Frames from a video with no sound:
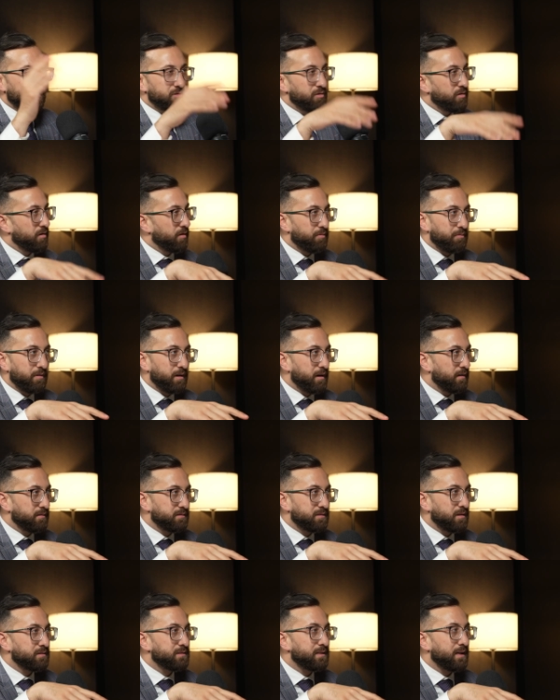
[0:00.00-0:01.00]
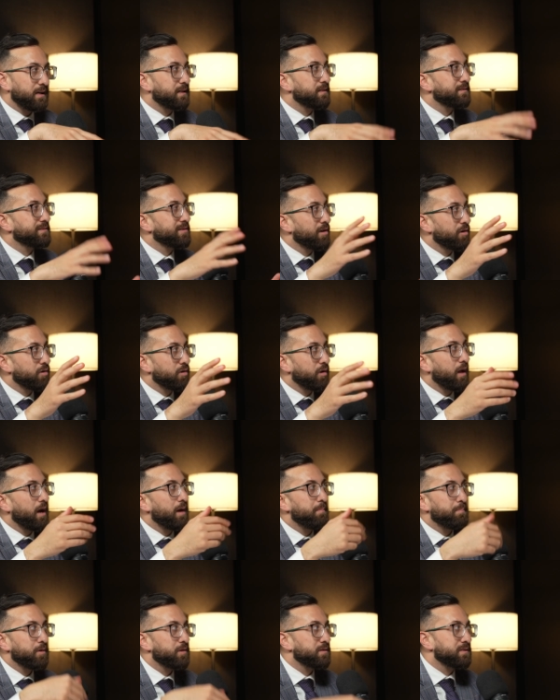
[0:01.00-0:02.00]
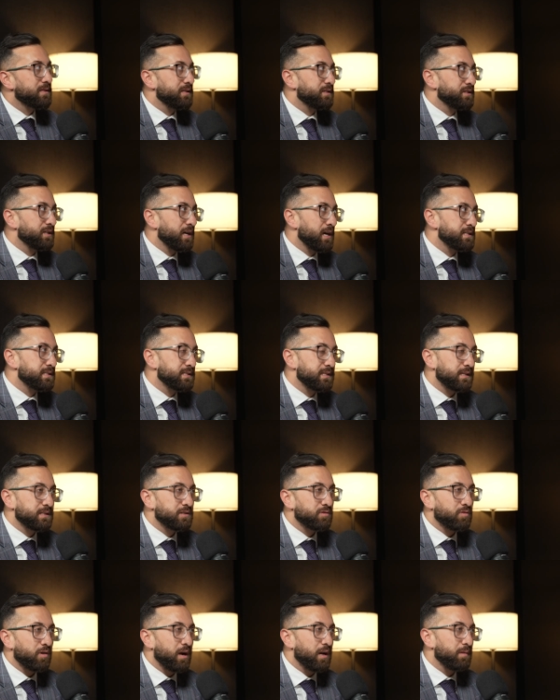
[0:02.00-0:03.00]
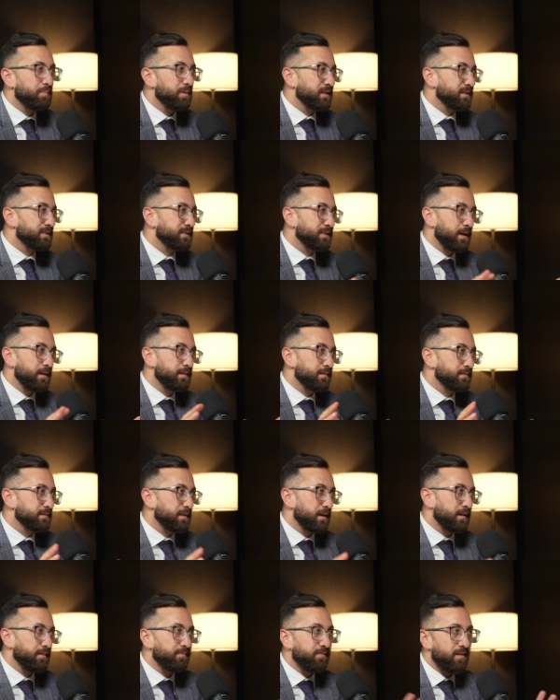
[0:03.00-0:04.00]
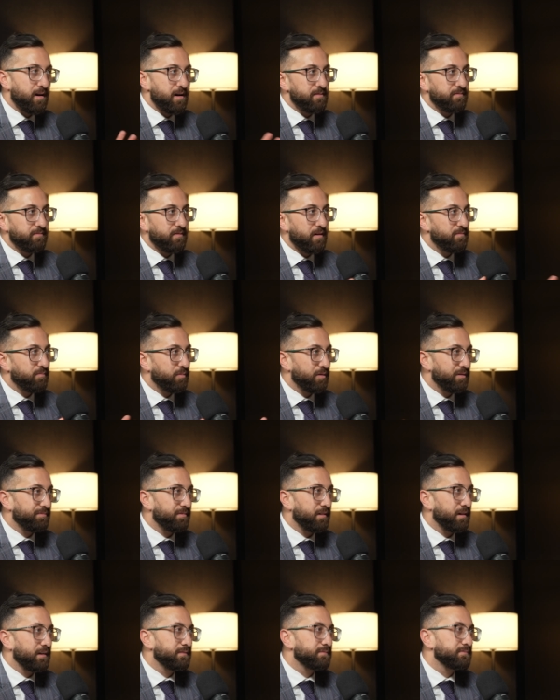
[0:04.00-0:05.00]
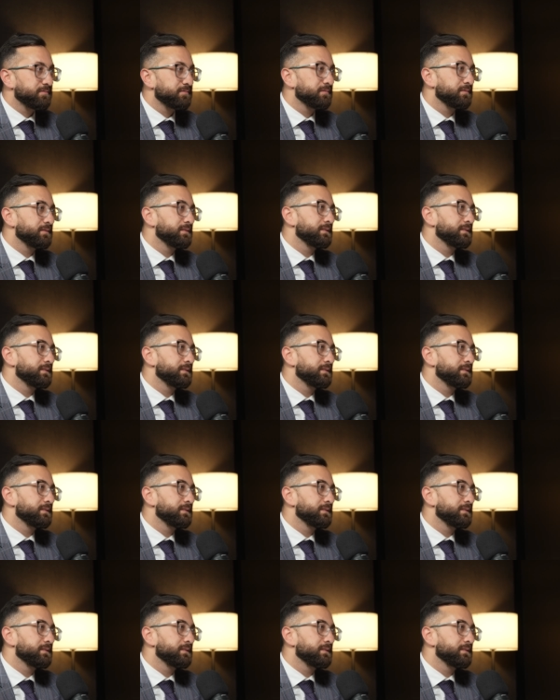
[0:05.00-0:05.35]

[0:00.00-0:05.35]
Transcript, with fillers: two to three. So it's like in total, I personally charge six grand, but the standard is like five, five point five.